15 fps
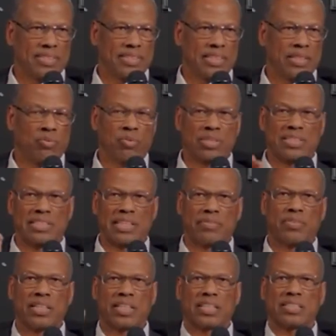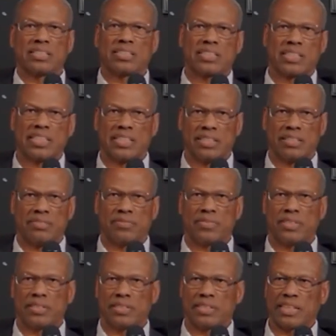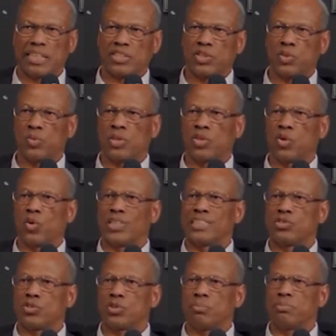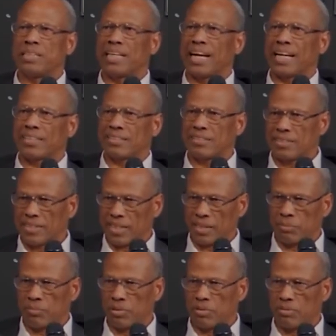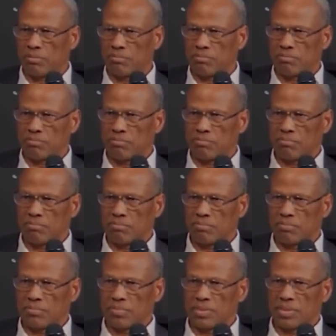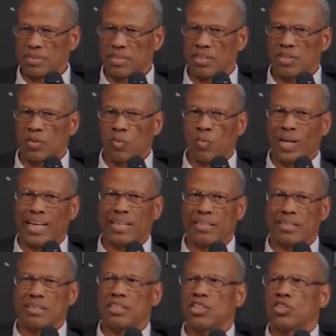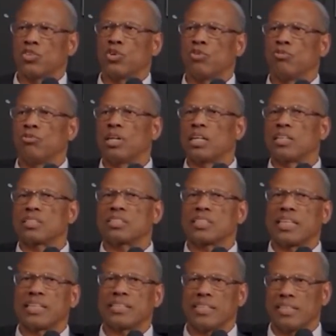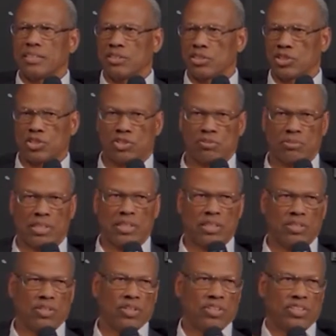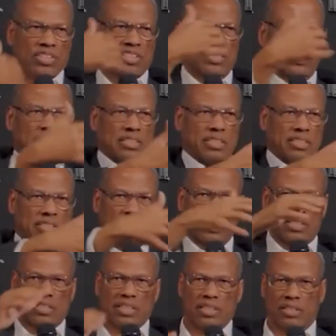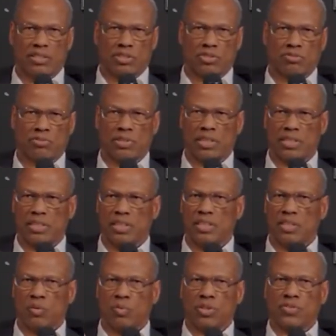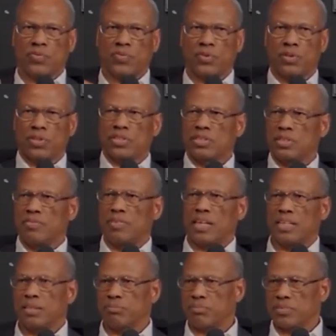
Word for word: It was never conceived that you were going to be at the table when the real estate industry or the such and such industry was first developed.